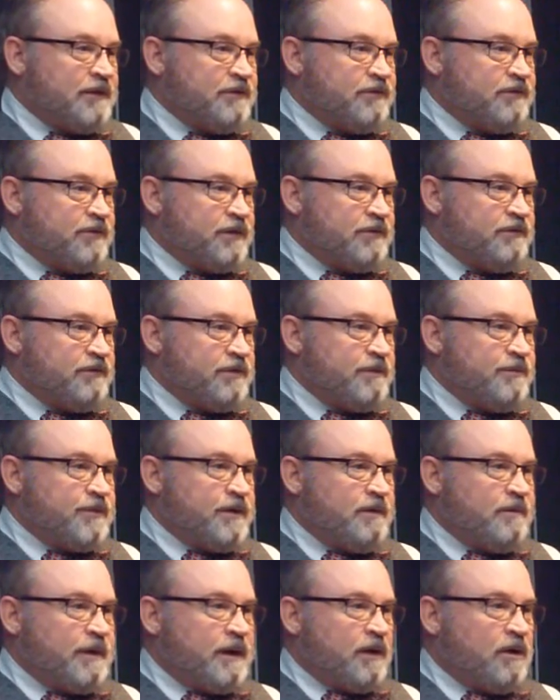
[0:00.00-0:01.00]
like to say
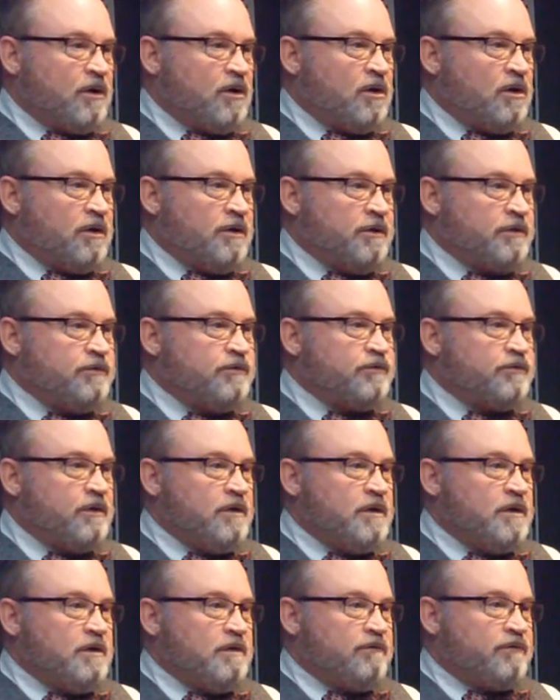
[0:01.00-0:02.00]
something about our Autos
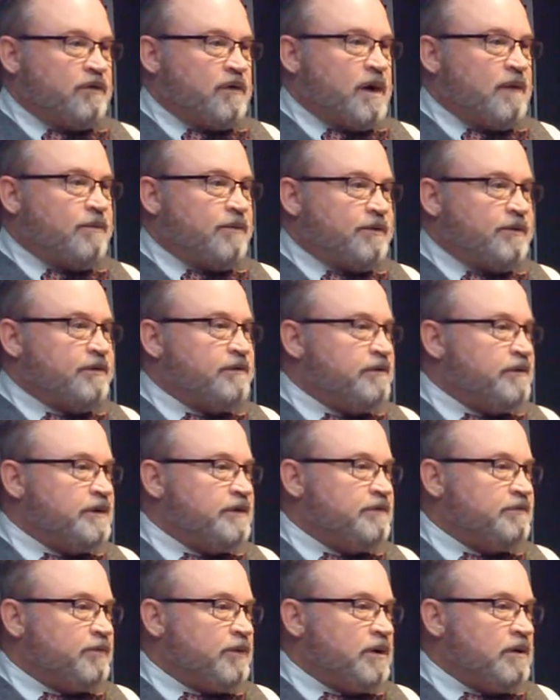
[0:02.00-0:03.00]
for
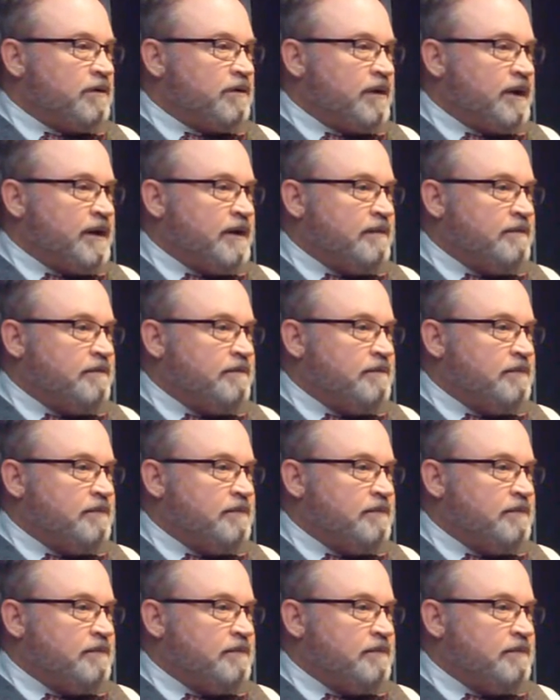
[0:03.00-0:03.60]
Opportunities program.